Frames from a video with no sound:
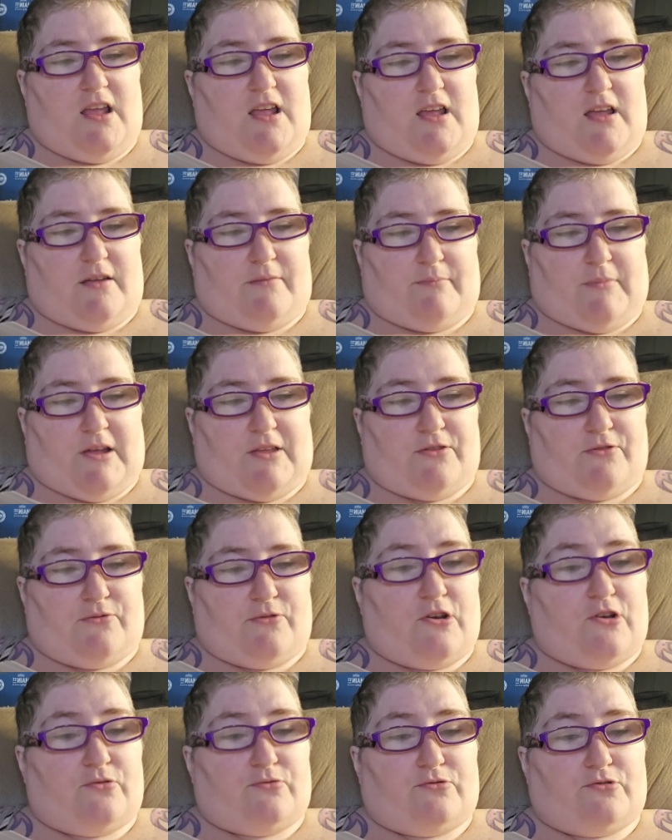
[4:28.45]
and my
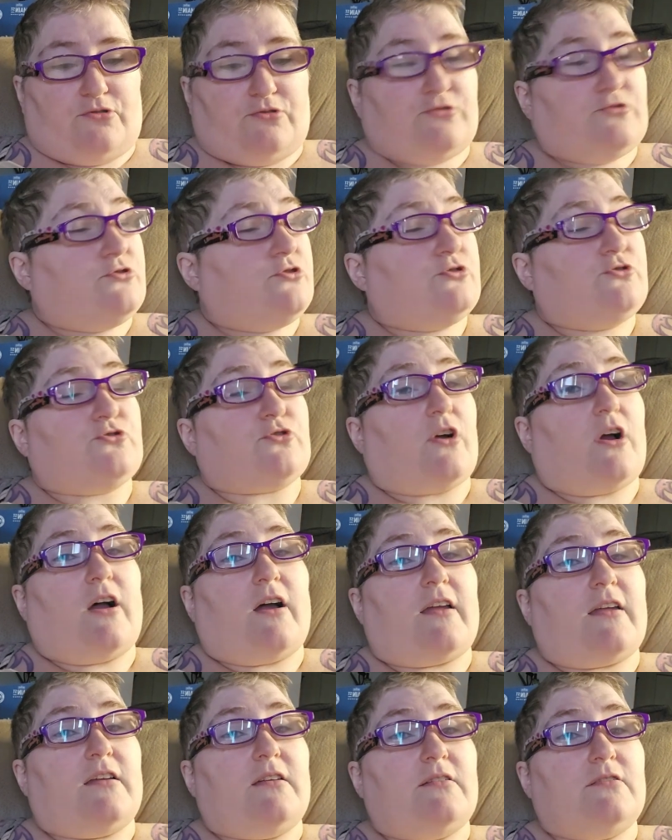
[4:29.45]
throat too
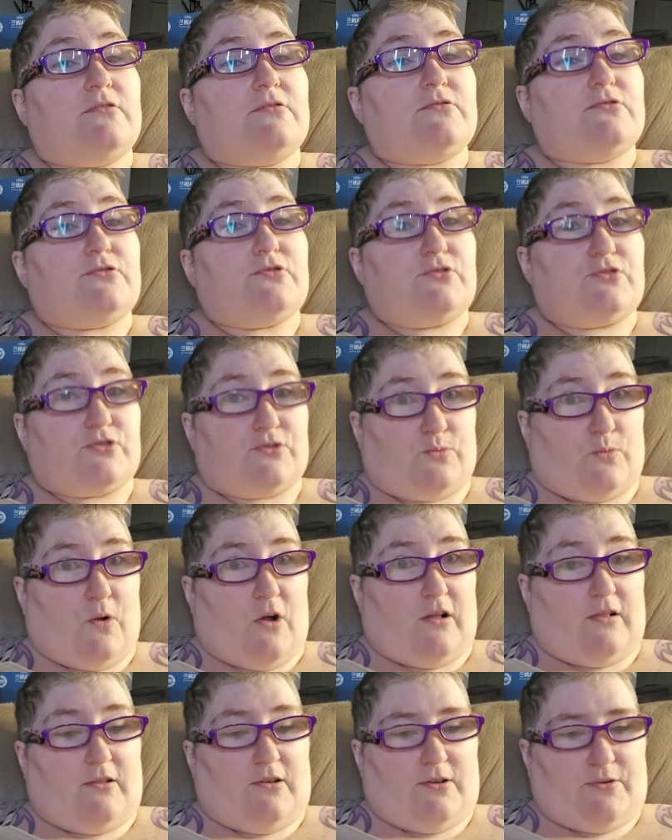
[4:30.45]
dry to
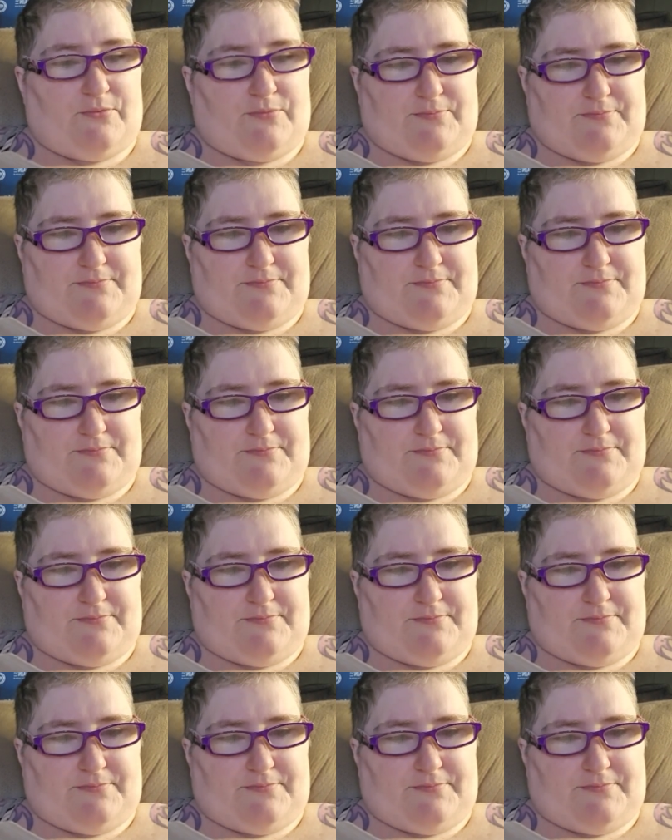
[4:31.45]
swallow.